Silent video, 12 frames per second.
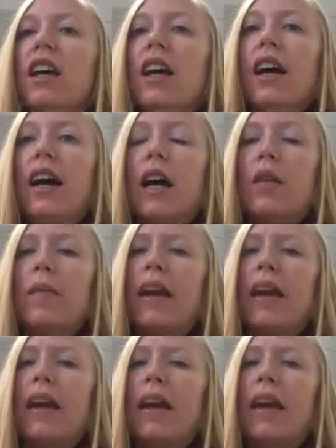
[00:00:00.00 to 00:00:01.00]
Um, and
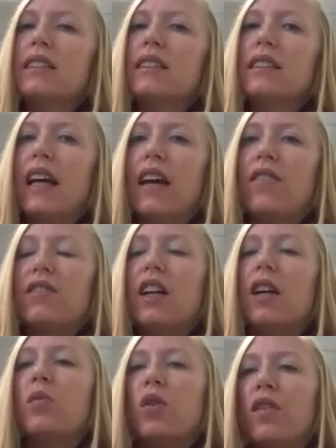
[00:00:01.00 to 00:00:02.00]
as I've
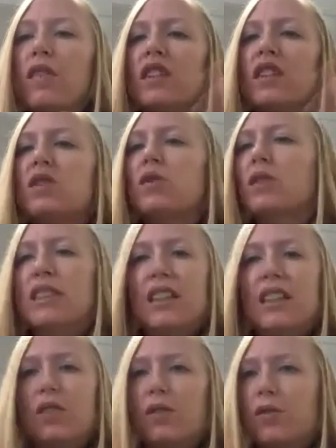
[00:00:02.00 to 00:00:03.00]
done more of this, the reason I do
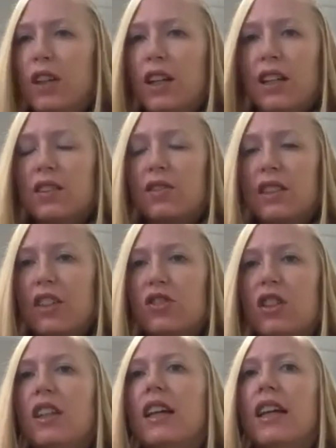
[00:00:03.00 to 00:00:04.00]
the free
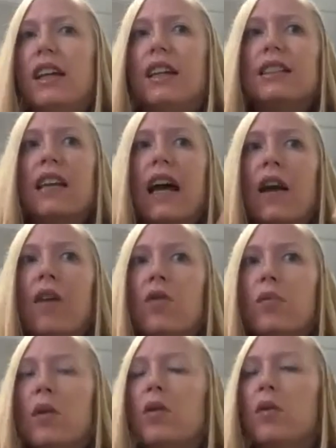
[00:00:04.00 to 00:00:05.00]
consultation is I will
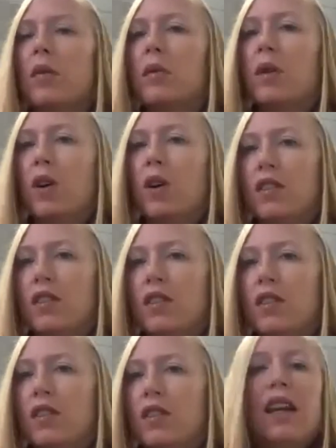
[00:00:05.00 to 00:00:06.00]
meet with people all the
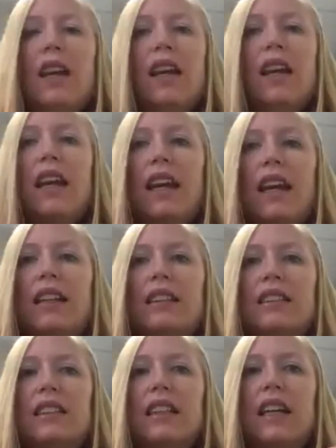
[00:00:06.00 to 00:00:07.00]
time. And
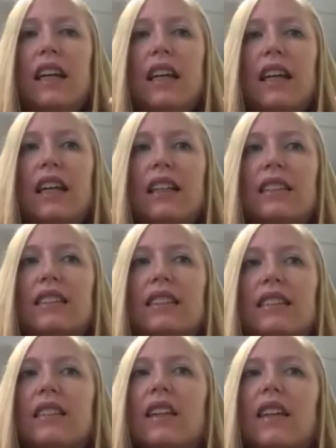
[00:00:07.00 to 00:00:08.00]
it's
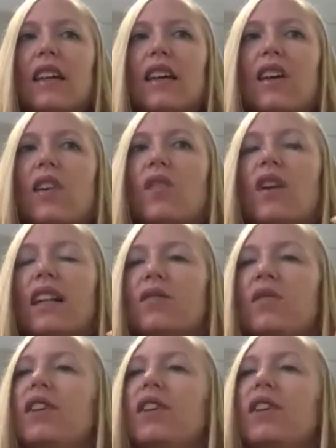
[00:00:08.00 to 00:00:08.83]
it's very